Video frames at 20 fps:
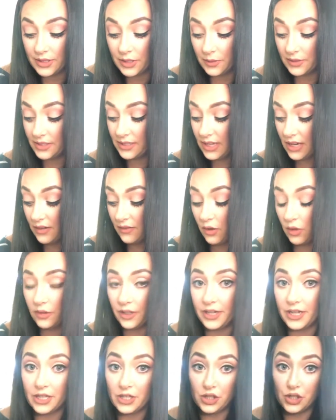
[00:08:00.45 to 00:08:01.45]
instead of only
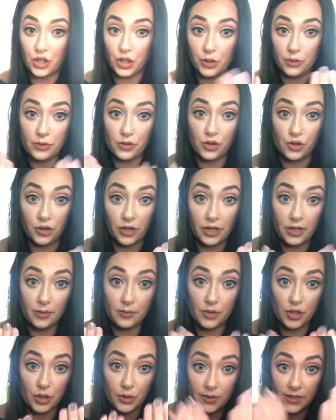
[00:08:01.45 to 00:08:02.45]
getting two strip,
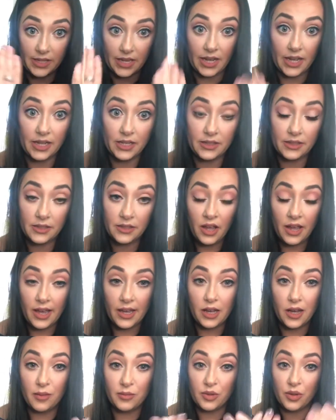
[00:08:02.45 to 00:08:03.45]
two sets, it
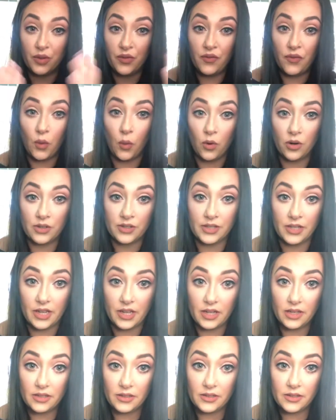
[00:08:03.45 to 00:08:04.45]
comes with four
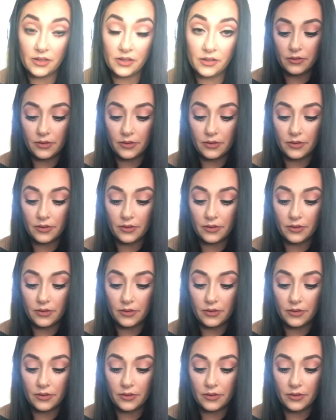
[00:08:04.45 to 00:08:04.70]
sets.